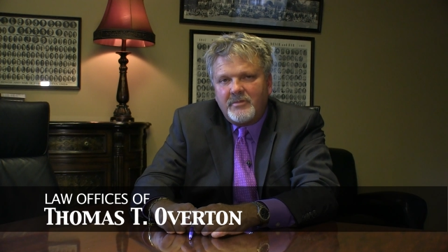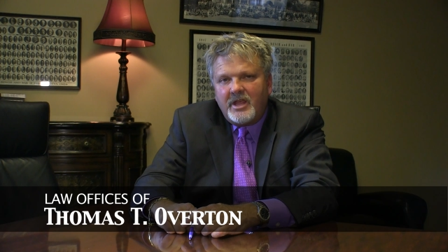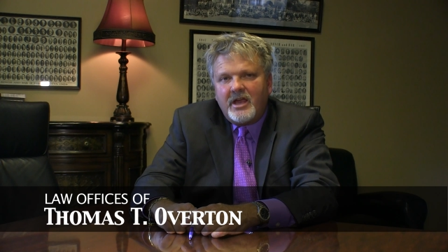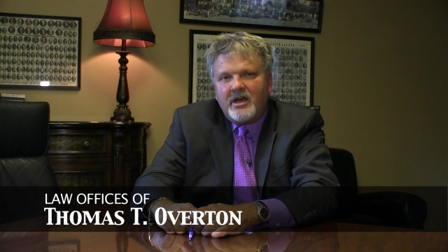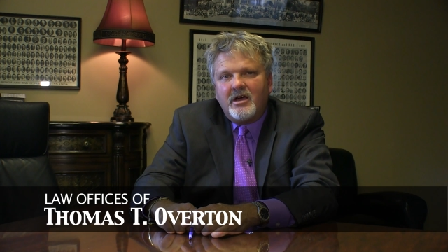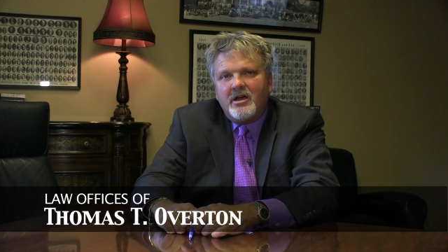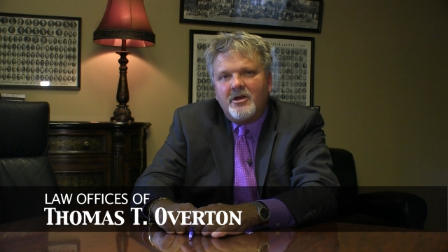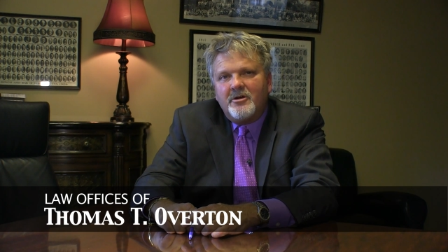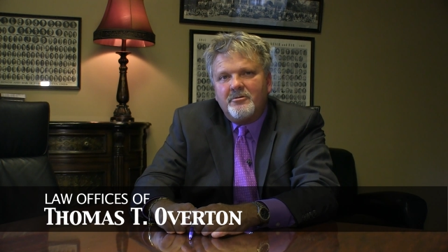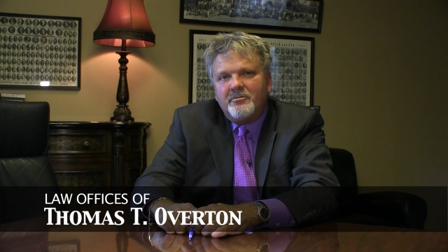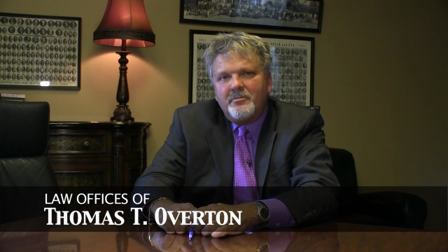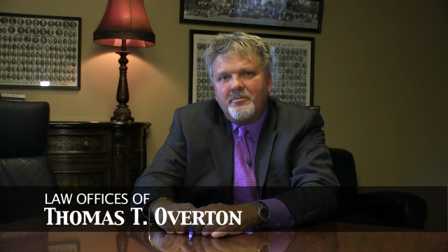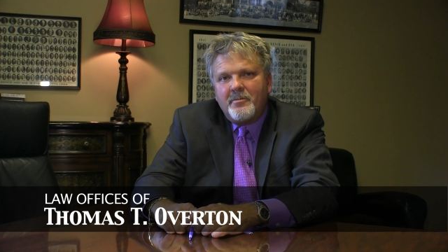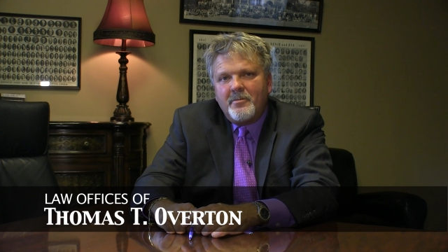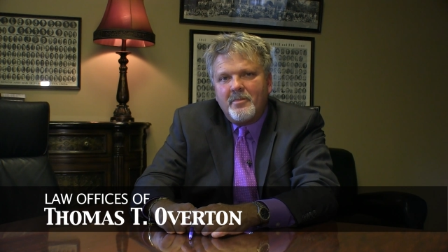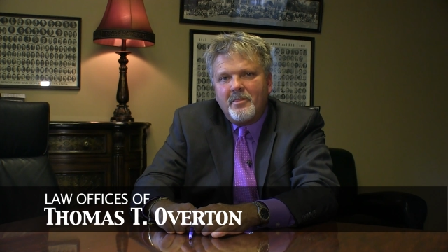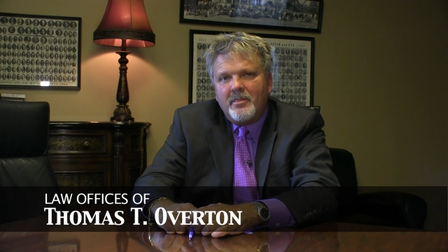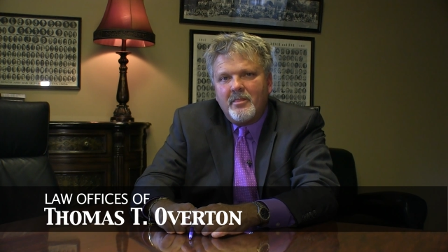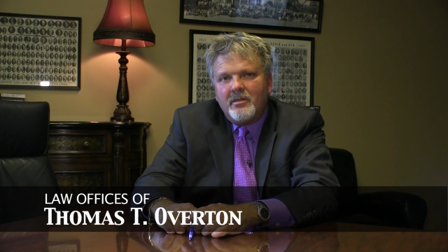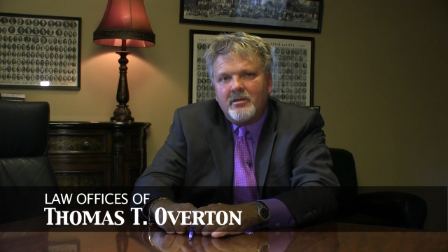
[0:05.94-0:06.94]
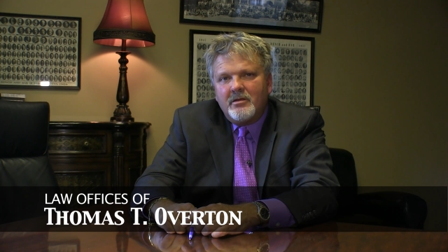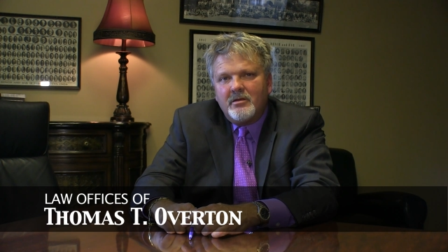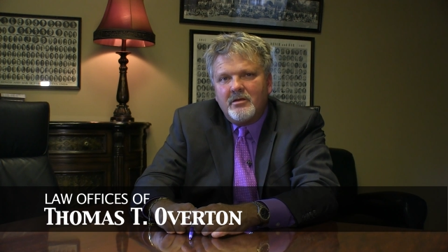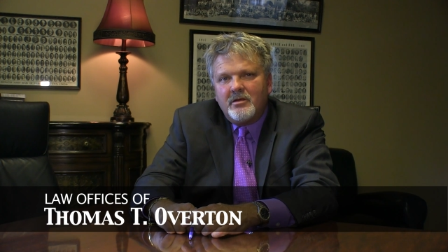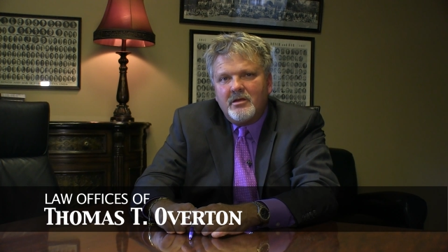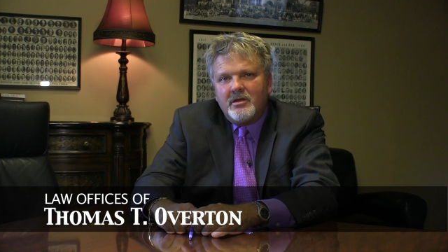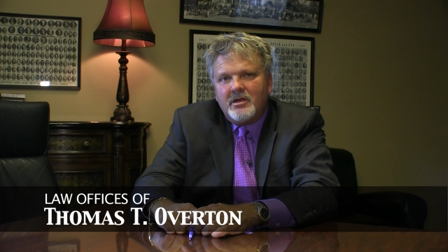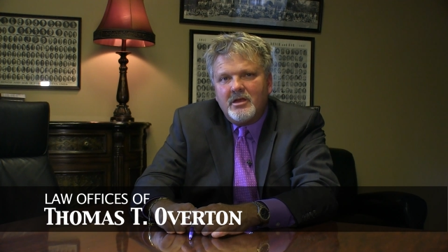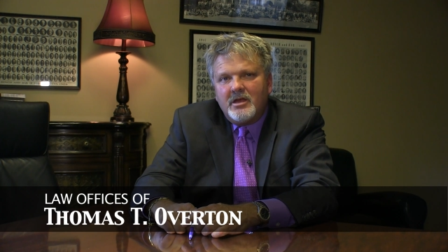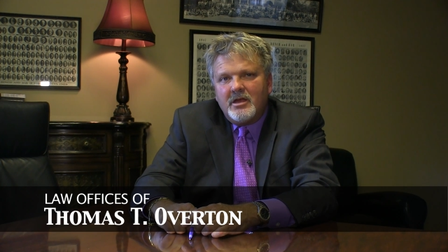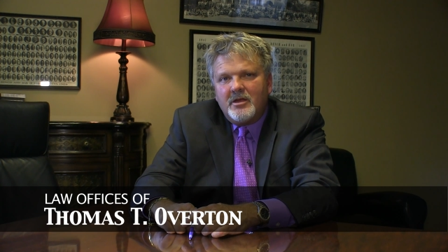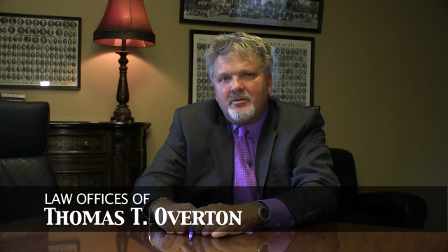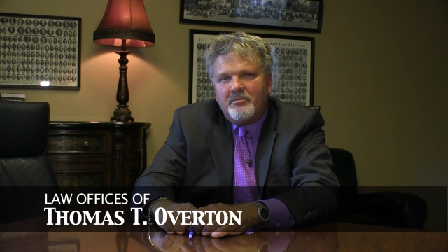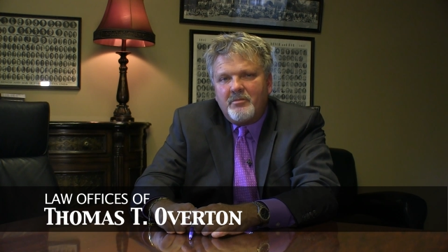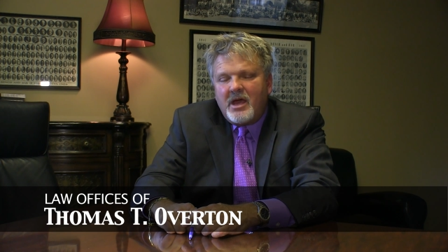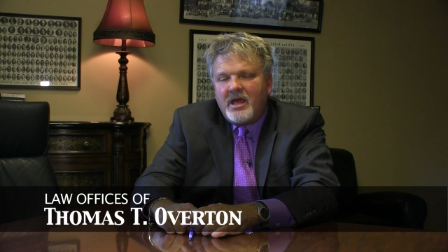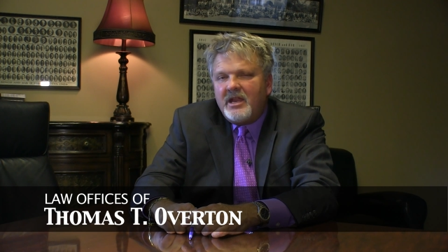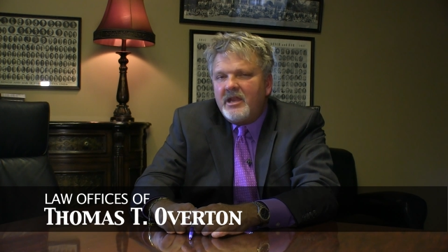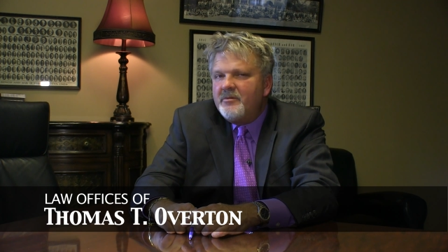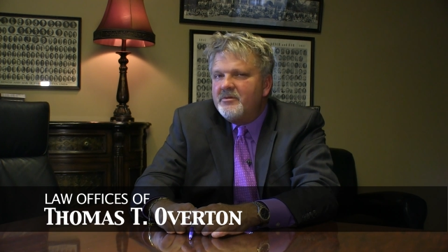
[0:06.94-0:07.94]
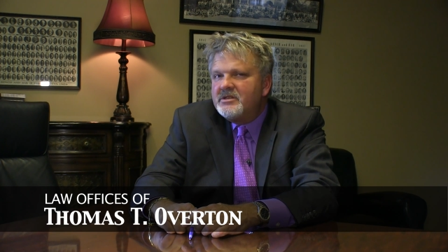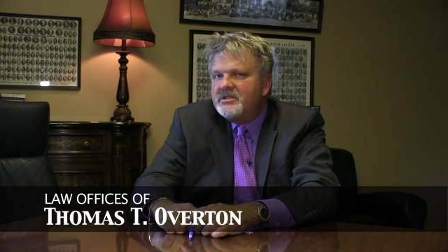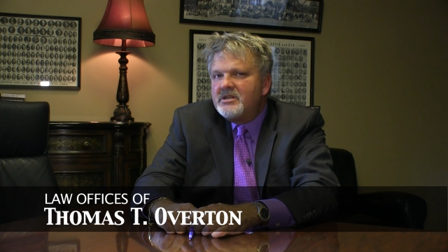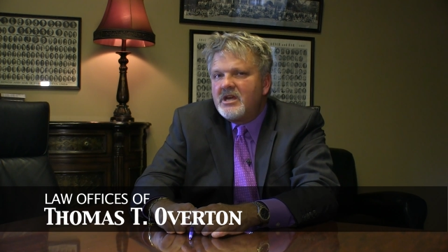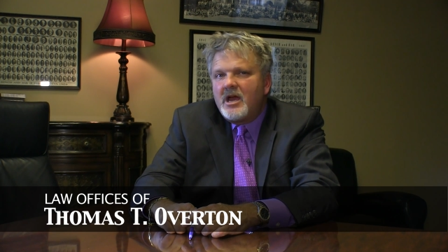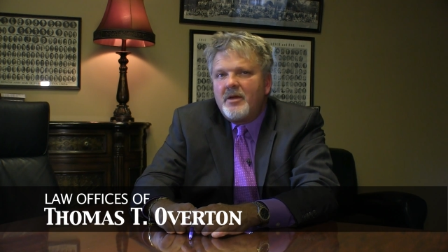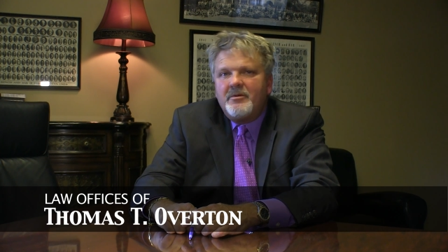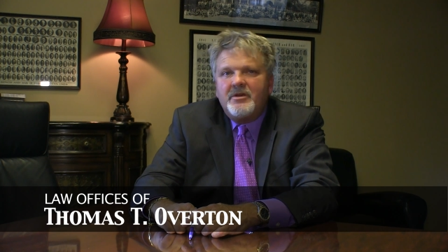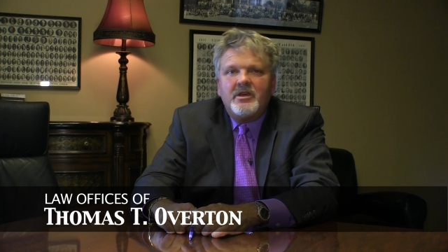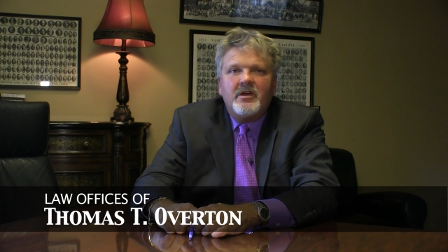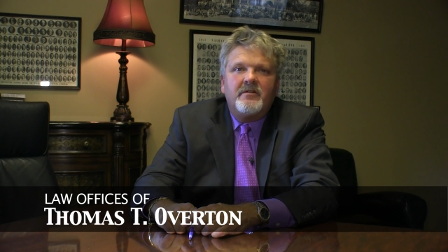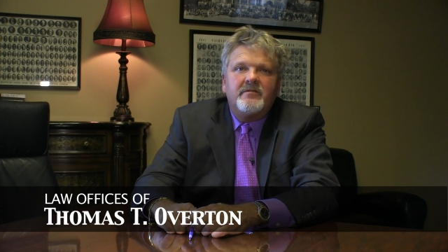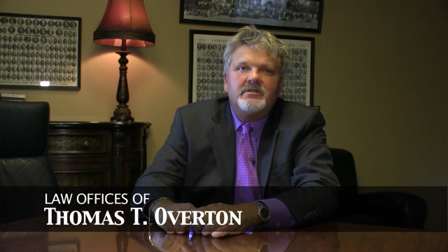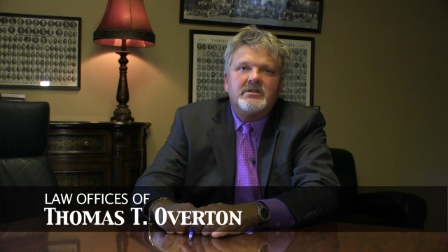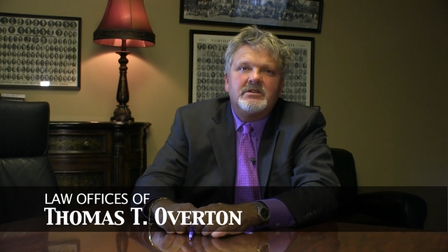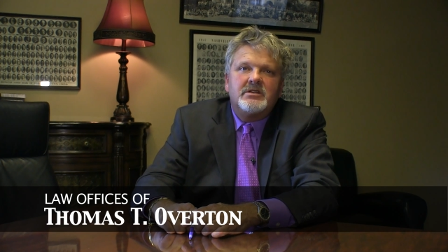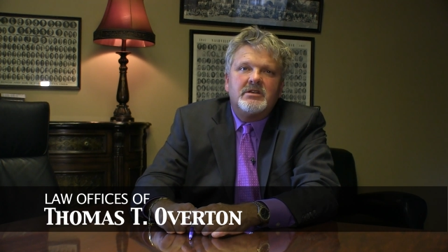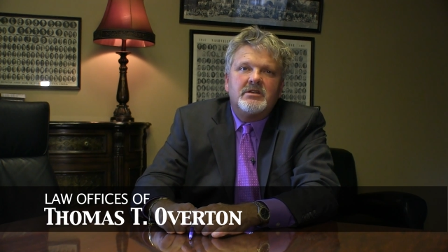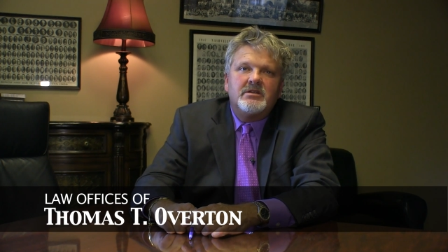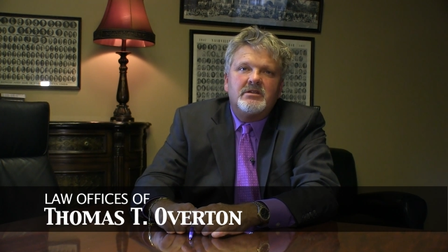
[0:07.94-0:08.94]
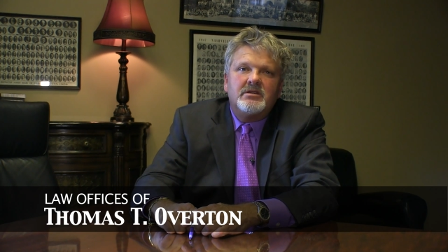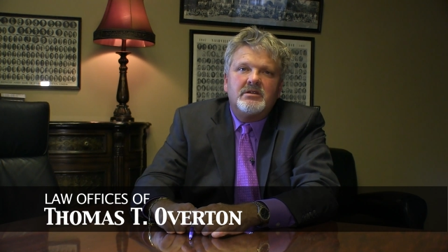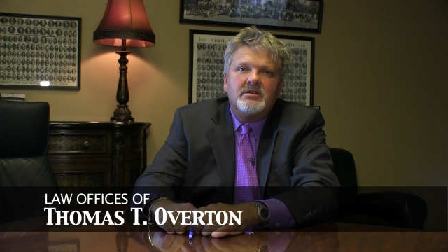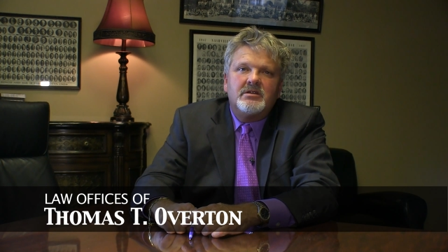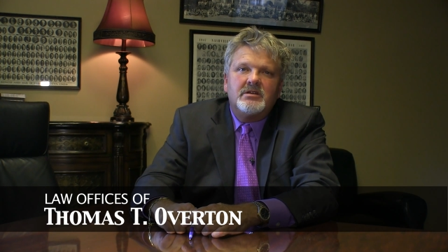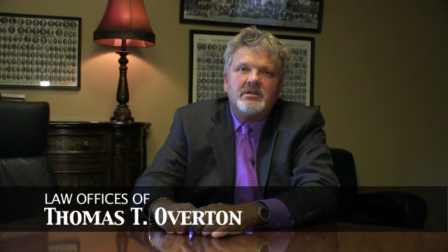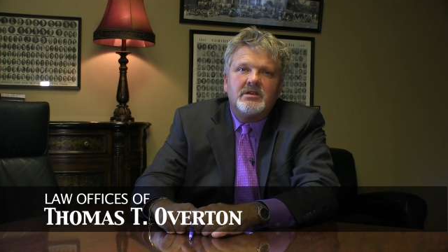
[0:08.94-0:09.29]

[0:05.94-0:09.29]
Hello, my name is Tommy Overton,